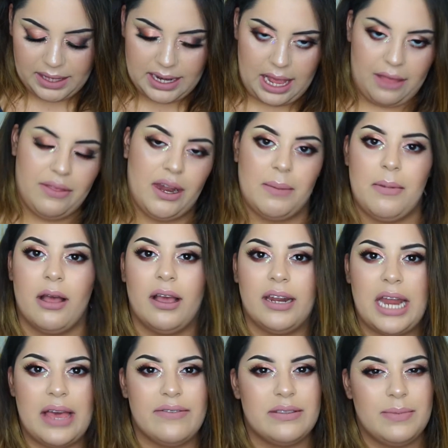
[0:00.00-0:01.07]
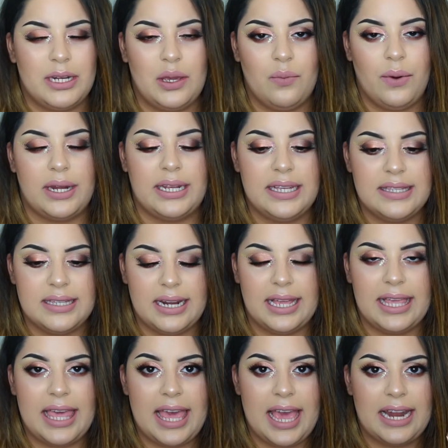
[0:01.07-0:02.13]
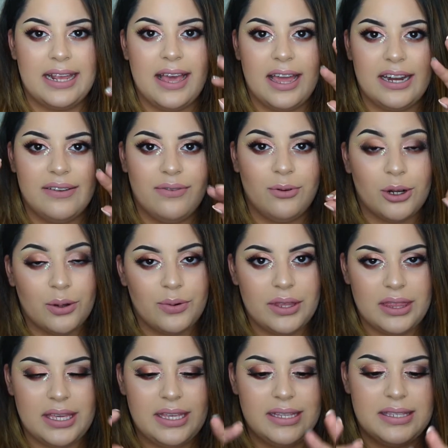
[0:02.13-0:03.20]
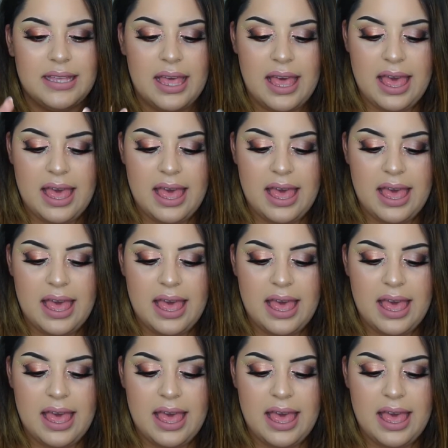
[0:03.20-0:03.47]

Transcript: now that I'm not going to have as many weddings and I can kind of work with these,